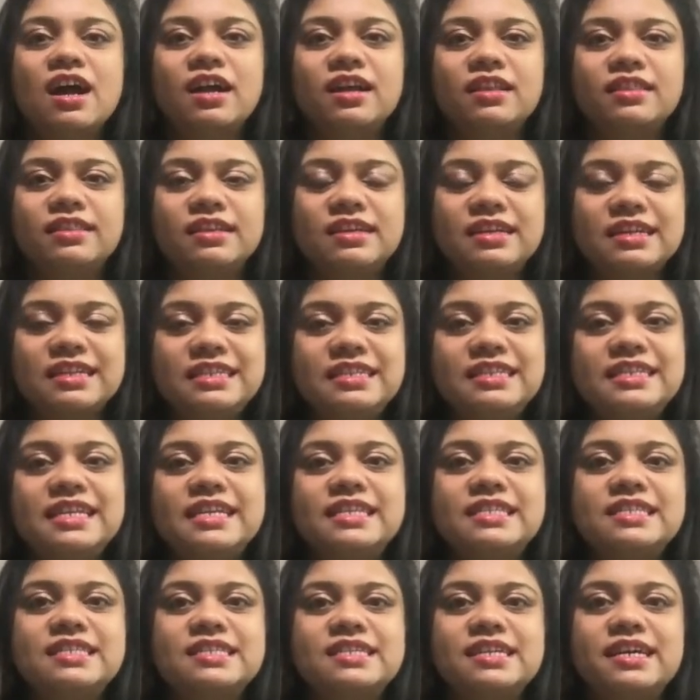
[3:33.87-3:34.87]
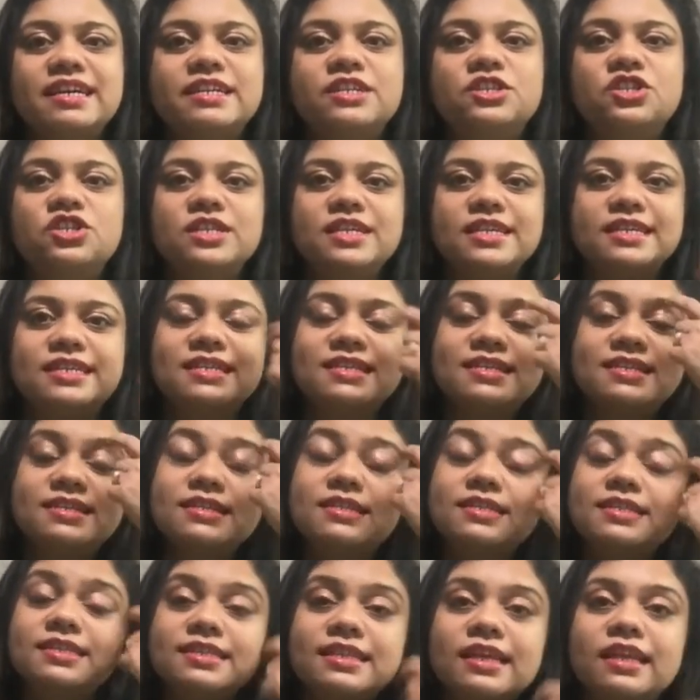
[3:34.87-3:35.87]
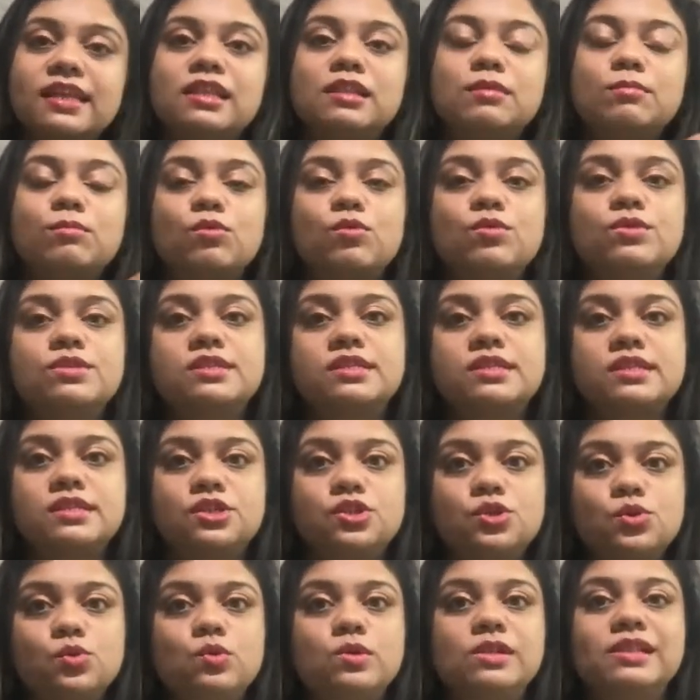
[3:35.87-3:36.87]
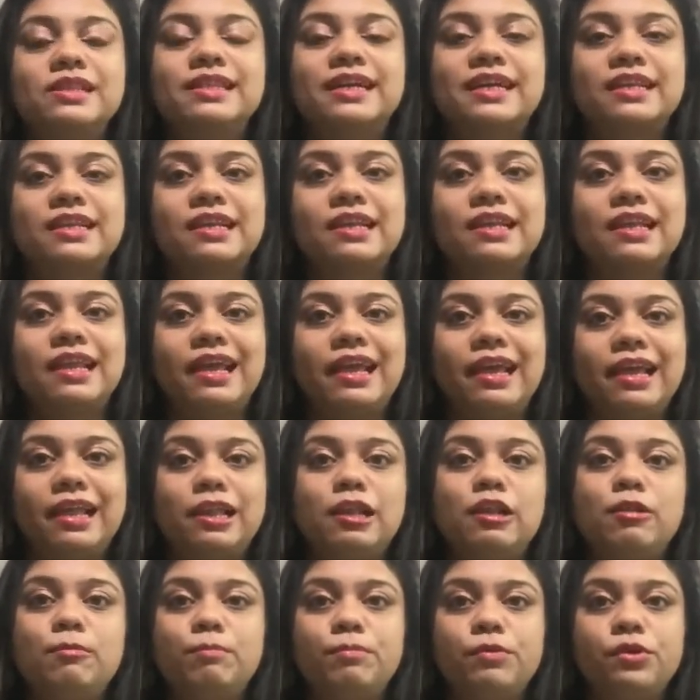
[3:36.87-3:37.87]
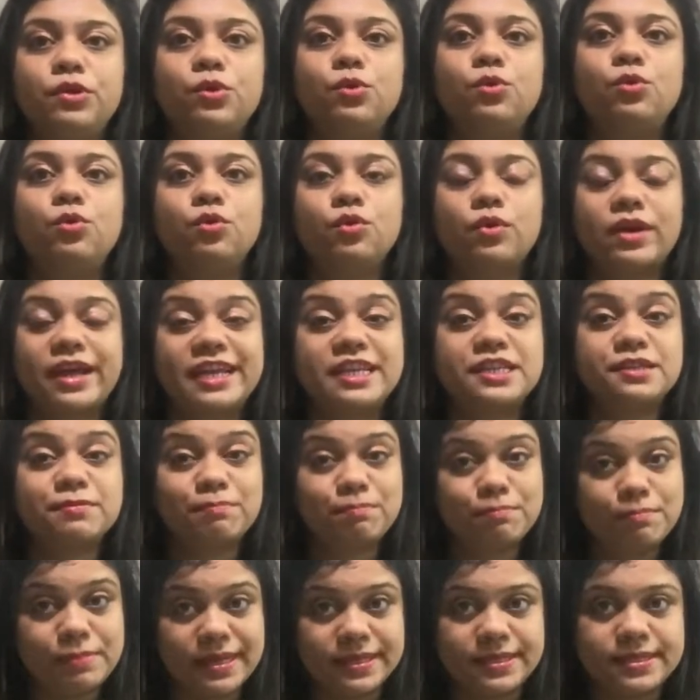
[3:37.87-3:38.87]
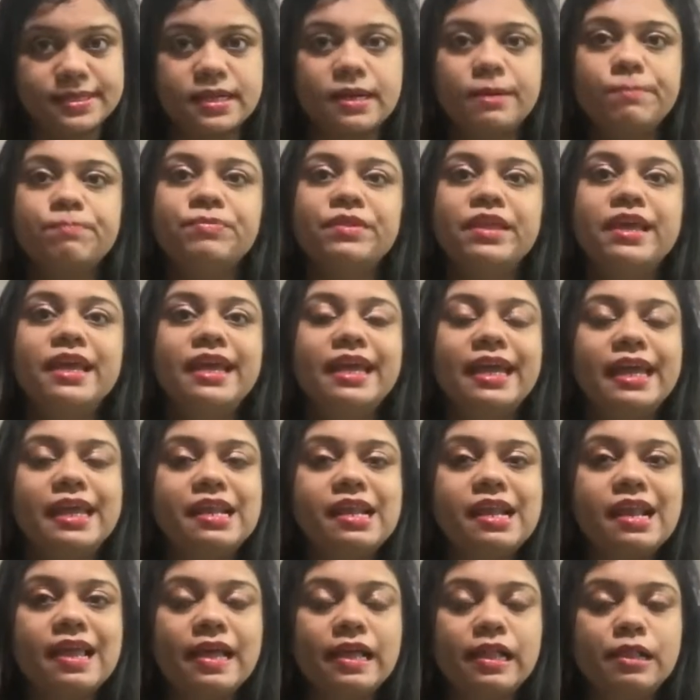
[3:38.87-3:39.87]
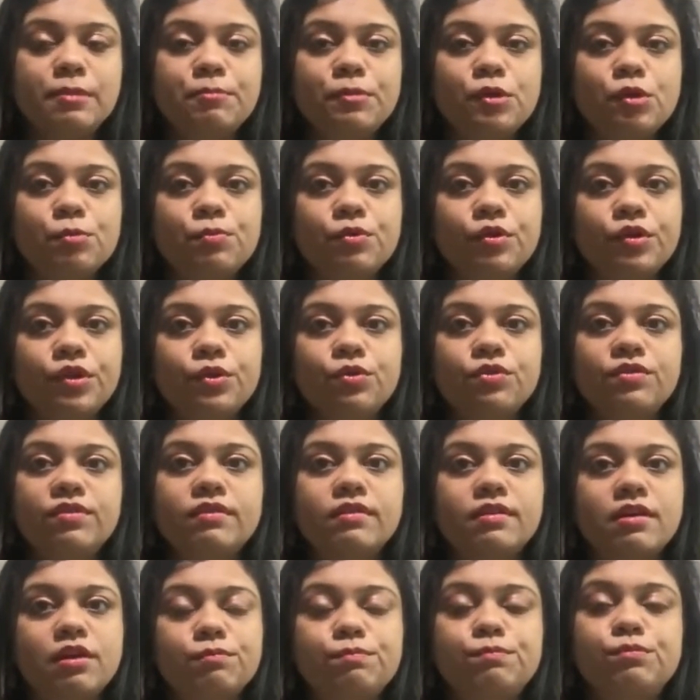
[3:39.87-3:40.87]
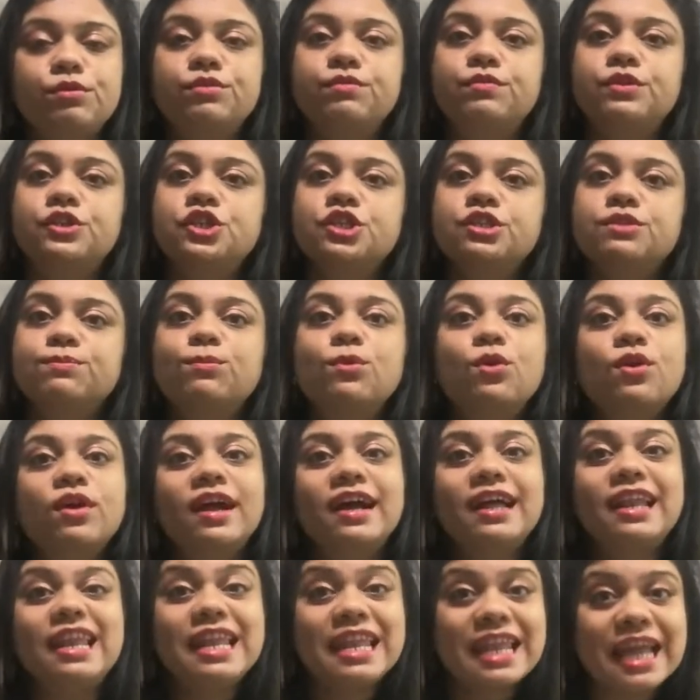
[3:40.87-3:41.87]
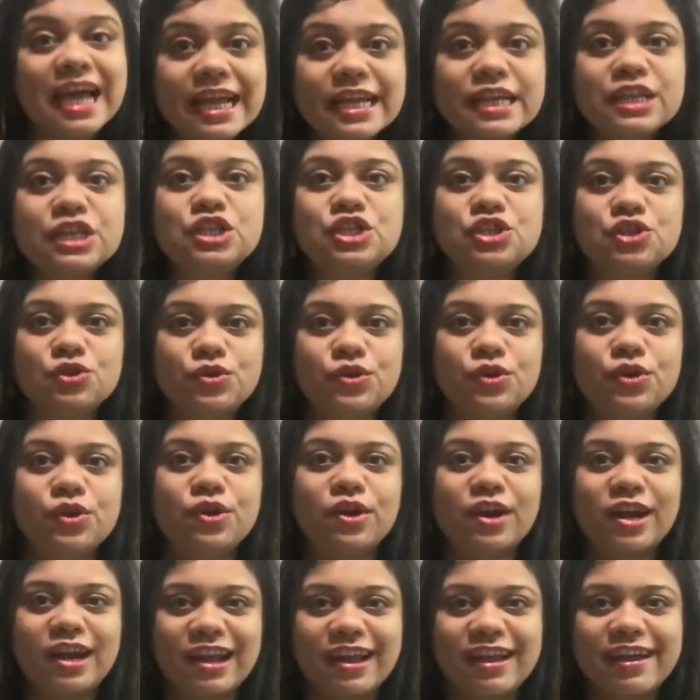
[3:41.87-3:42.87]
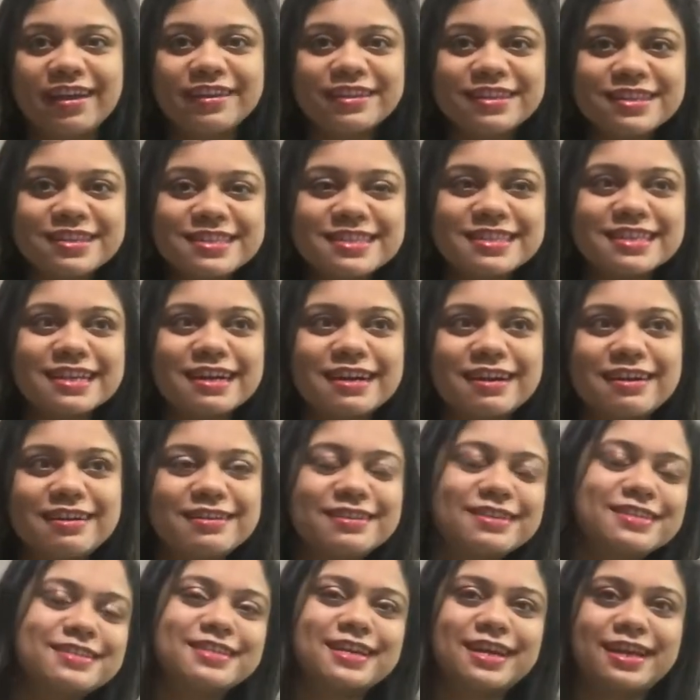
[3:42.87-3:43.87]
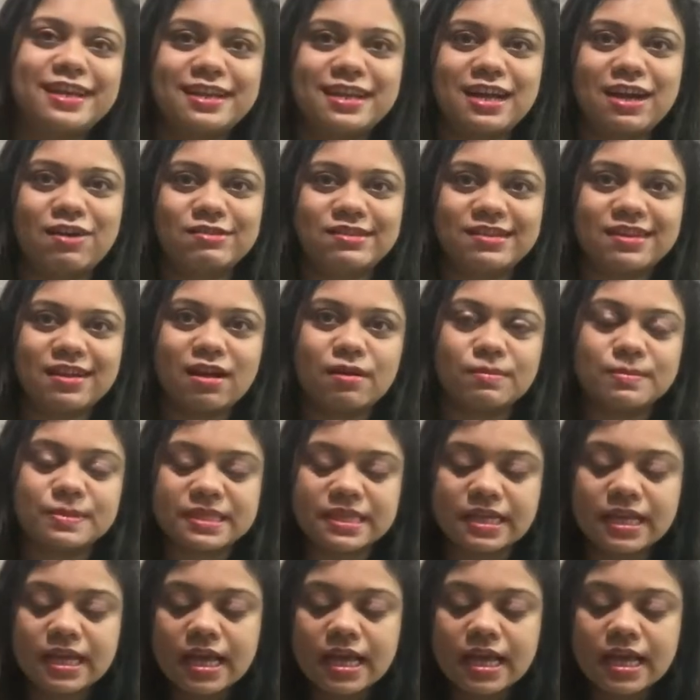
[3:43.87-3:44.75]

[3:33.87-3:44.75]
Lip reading: The content style sheet is the single most tool that will help you write better. It will help you produce an output which is more aligned to your client's desired outcomes.